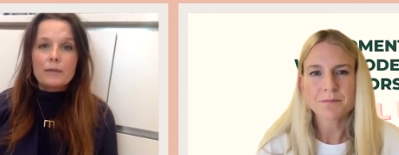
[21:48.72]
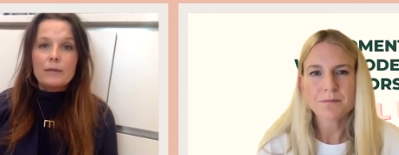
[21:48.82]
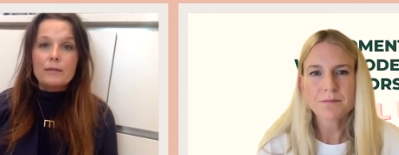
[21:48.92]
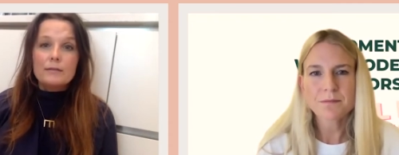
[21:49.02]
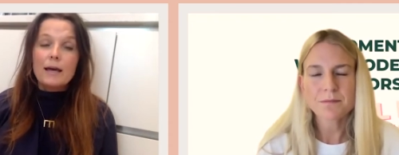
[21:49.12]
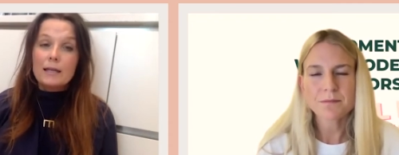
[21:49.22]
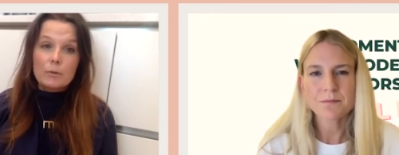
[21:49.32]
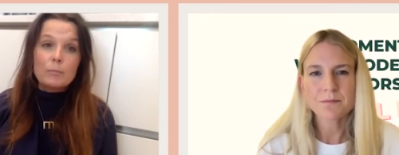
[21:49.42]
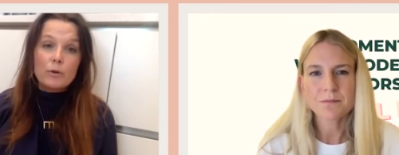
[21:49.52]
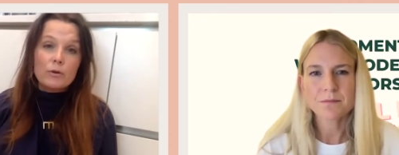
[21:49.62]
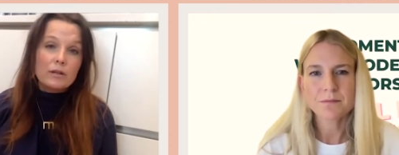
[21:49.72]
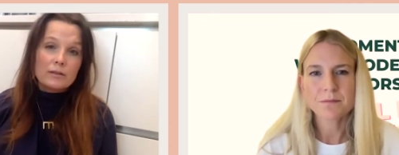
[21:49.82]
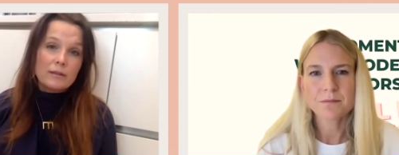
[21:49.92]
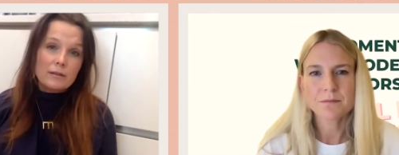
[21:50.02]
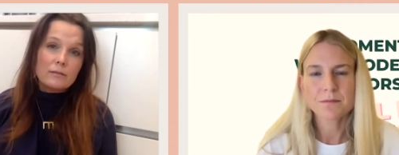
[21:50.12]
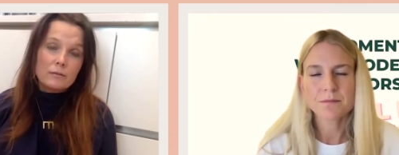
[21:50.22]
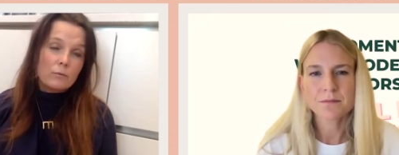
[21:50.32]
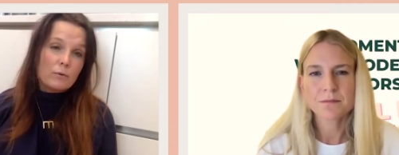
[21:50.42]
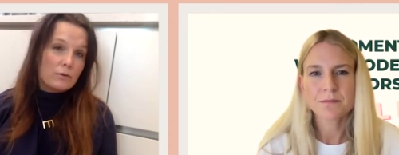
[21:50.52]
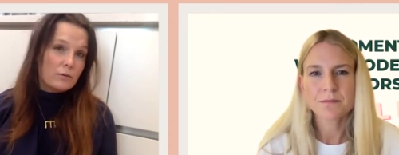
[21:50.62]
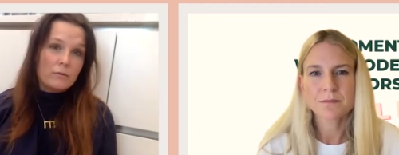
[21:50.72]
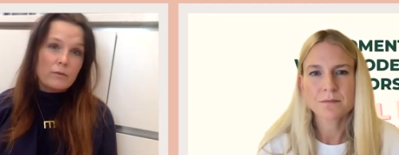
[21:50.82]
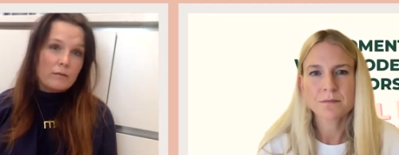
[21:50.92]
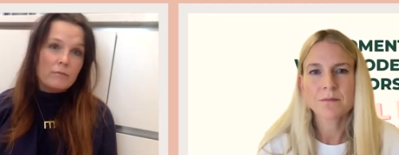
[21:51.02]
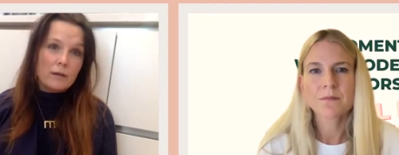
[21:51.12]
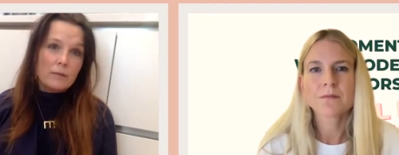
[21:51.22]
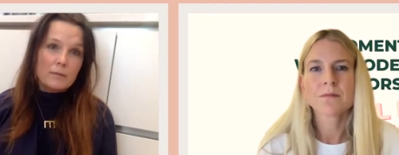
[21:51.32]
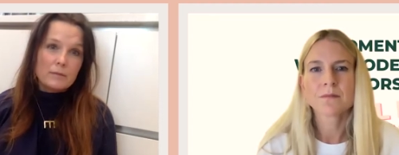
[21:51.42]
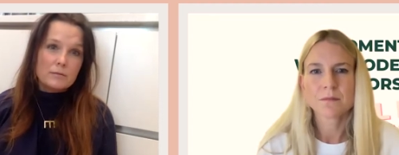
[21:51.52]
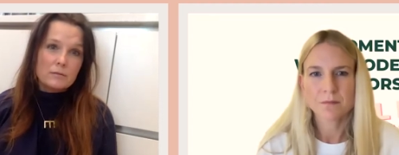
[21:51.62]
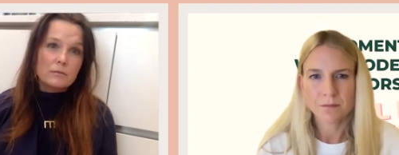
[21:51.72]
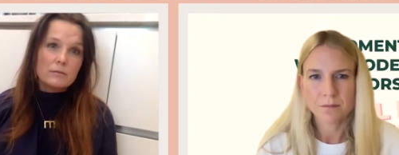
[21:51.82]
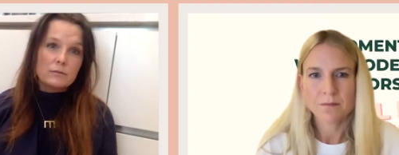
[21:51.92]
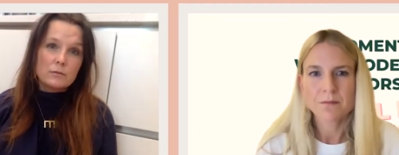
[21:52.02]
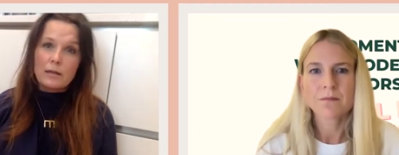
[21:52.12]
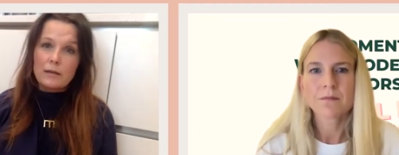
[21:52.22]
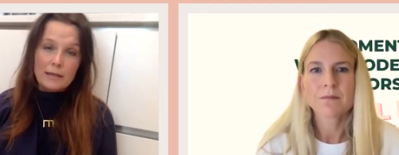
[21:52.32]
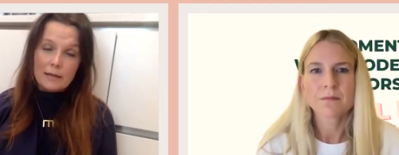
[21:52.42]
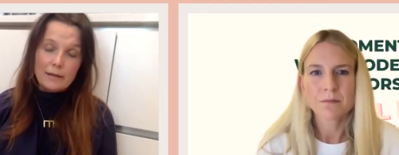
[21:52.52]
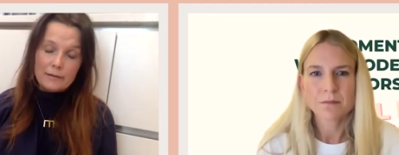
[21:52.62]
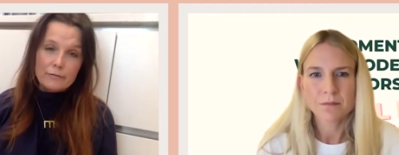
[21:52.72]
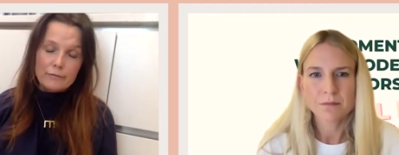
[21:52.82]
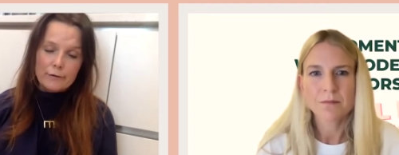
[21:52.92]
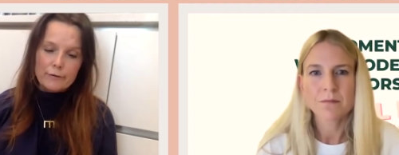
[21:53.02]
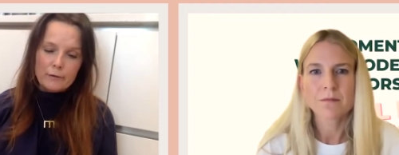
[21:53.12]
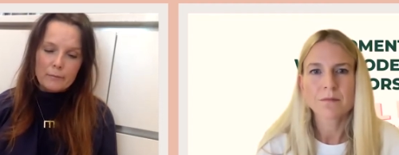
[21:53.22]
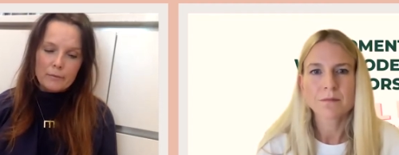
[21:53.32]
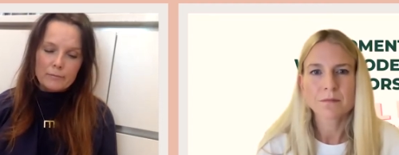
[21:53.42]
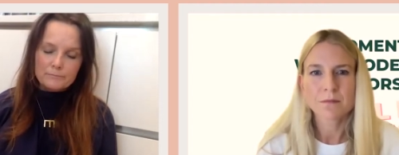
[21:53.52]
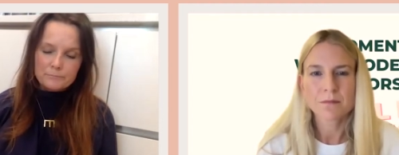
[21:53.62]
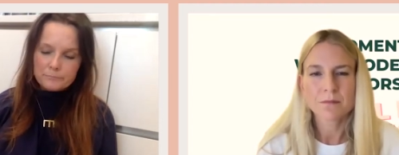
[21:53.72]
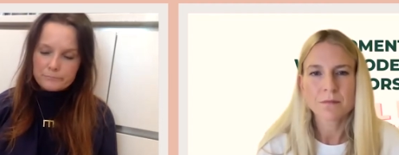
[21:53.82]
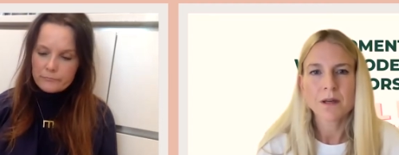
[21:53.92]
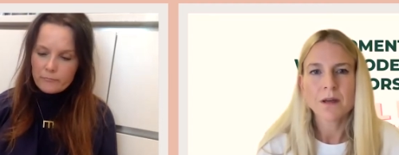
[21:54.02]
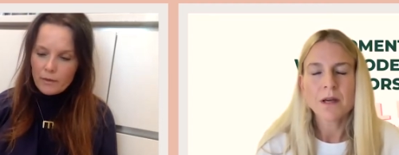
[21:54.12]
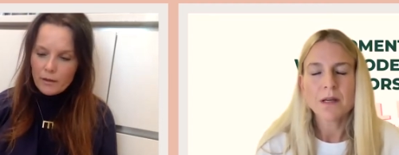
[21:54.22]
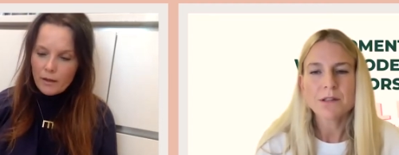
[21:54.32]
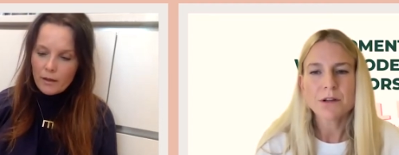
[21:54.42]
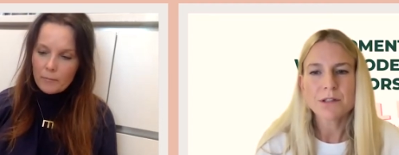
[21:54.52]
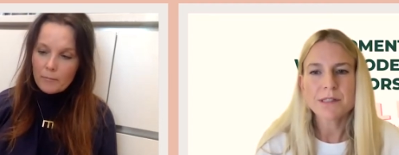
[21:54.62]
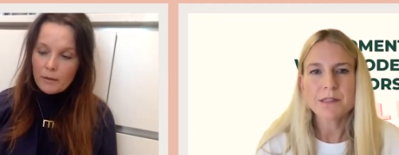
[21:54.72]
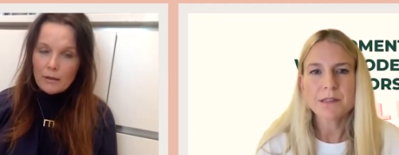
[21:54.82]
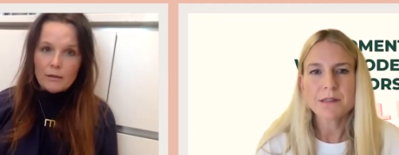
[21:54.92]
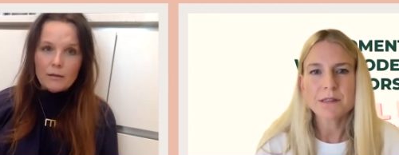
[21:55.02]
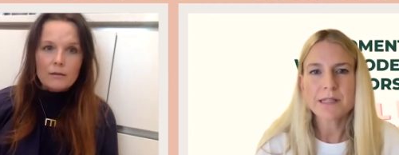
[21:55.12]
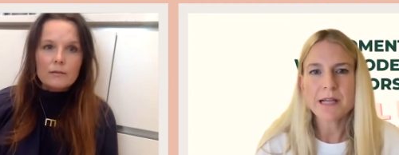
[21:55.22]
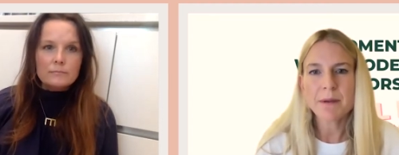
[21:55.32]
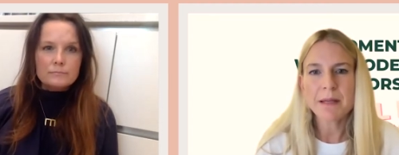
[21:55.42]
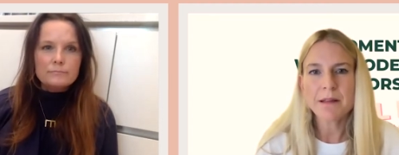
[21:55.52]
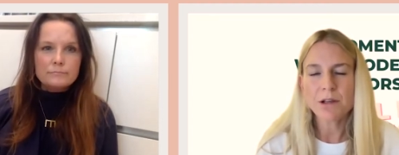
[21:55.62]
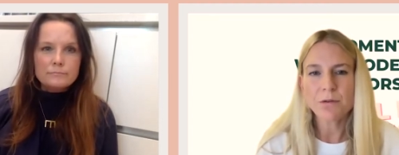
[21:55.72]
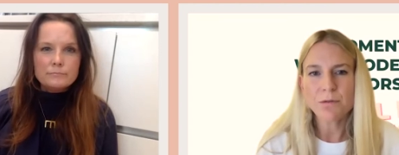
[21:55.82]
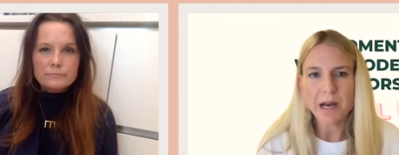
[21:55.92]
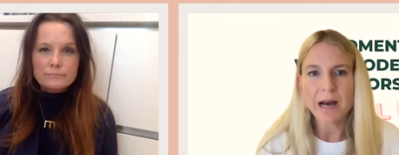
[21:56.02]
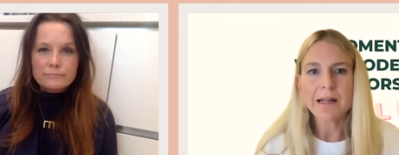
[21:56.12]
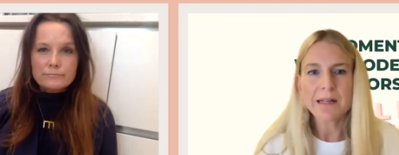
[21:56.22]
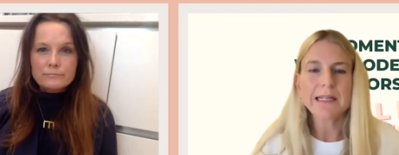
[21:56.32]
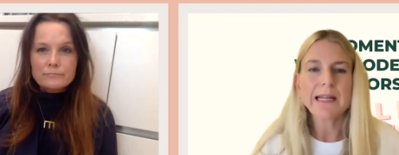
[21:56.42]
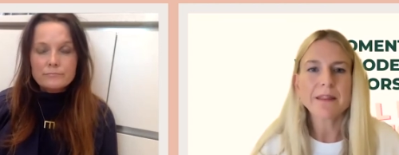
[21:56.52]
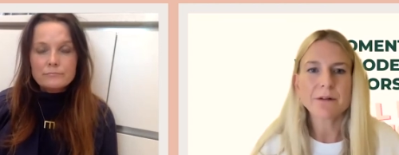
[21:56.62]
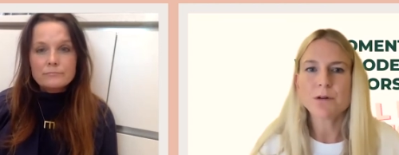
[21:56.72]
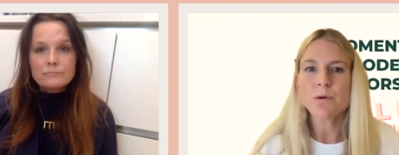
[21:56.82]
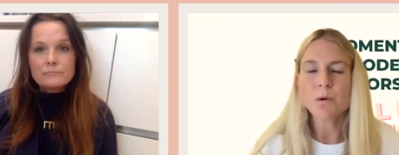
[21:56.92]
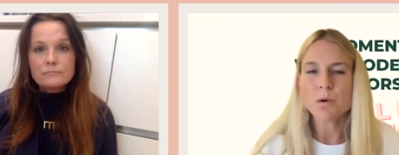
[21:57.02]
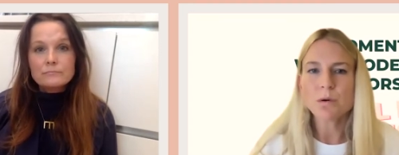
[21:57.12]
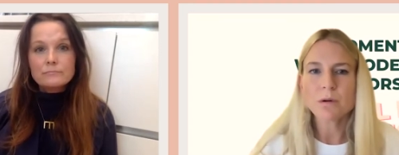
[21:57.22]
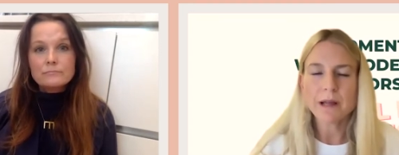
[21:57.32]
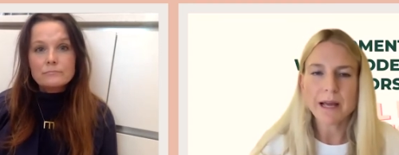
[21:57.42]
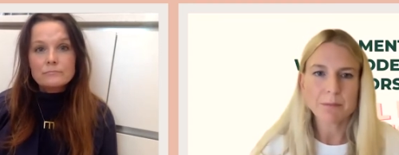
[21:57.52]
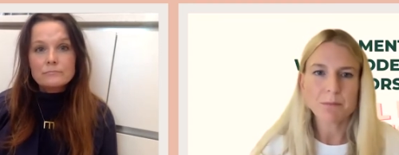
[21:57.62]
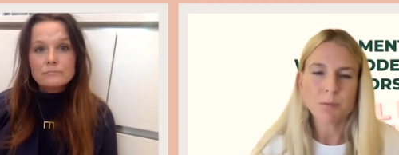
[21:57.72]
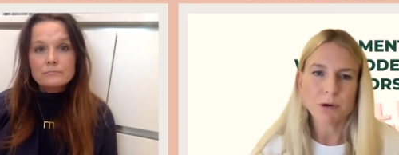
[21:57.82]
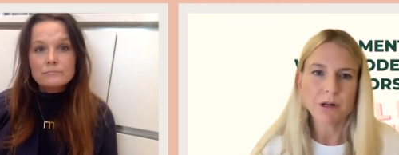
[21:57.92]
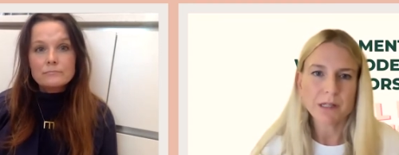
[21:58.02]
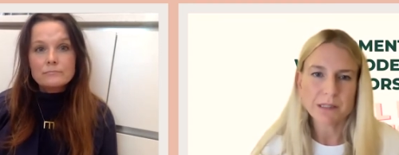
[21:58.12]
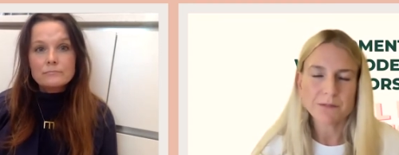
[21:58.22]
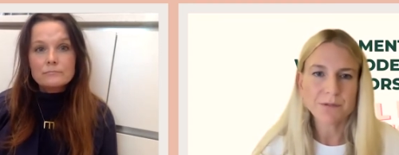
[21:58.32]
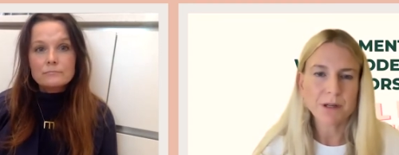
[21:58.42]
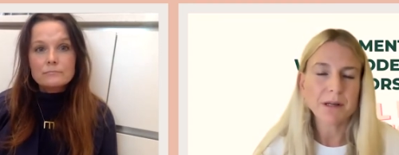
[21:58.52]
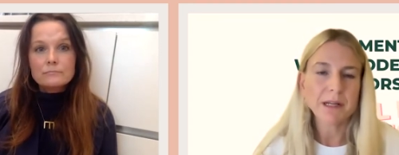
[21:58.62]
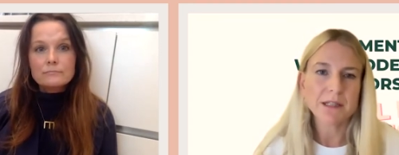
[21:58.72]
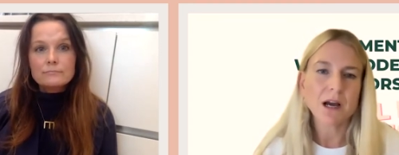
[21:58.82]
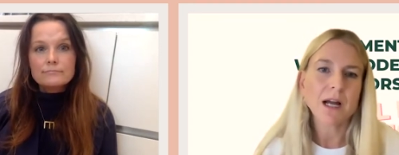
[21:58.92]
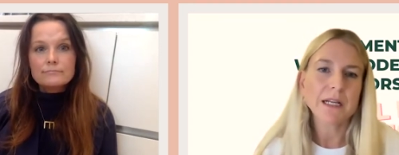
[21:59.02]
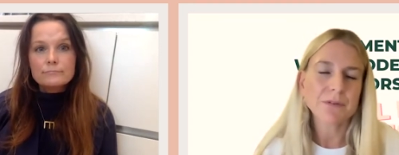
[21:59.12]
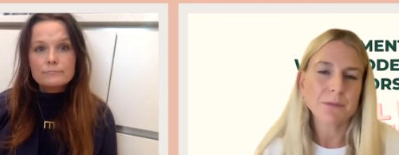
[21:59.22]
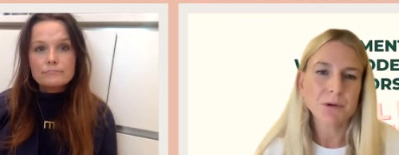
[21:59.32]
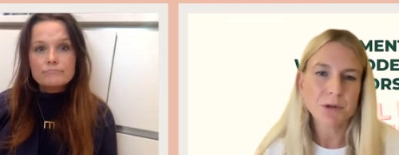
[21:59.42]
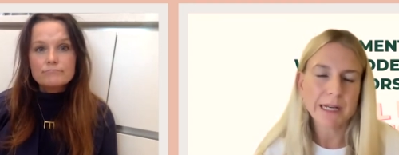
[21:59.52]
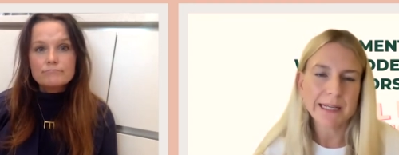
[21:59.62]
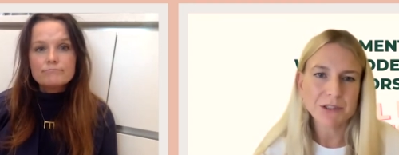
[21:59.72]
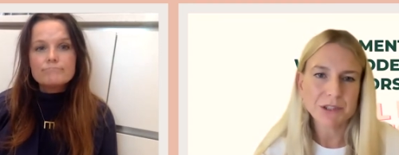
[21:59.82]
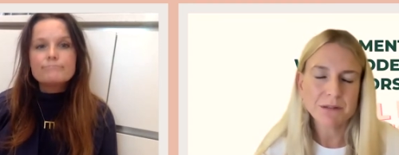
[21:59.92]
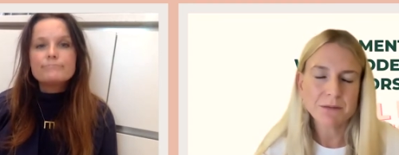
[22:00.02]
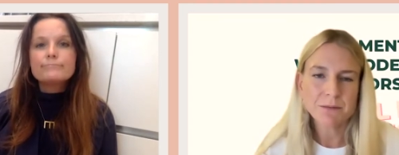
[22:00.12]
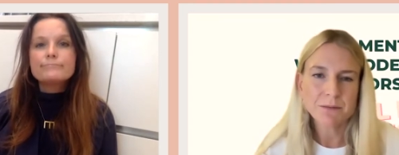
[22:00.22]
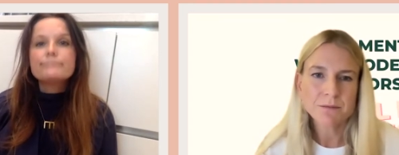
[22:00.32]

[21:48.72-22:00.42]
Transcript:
Speaker 1: it is animal products that's the worst for the environment. So, so leather, for example.
Speaker 2: Um, Does that mean that you've cut leather and all animal products entirely from your collection?